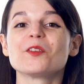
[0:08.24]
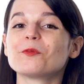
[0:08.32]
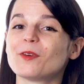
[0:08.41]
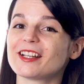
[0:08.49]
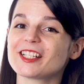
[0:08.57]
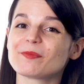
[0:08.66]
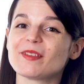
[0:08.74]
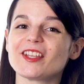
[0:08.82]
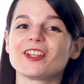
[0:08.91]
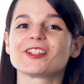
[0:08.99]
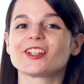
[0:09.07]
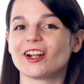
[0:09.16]
Want to
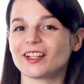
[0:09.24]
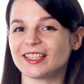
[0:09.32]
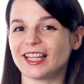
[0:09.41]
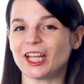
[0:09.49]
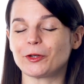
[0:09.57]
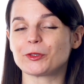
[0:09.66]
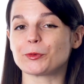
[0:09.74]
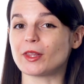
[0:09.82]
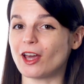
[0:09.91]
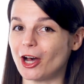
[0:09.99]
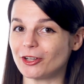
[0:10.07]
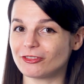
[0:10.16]
speak your target language
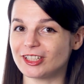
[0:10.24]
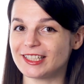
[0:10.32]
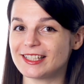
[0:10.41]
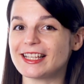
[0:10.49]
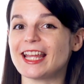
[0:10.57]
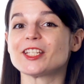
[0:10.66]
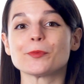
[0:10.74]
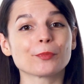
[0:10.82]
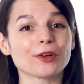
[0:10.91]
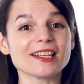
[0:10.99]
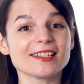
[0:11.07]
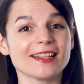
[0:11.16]
with confidence and
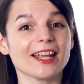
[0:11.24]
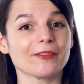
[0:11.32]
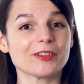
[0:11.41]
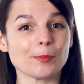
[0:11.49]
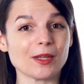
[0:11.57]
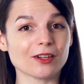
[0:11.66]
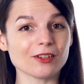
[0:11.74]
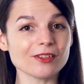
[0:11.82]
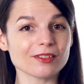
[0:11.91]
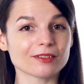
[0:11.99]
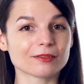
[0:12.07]
impress native speakers?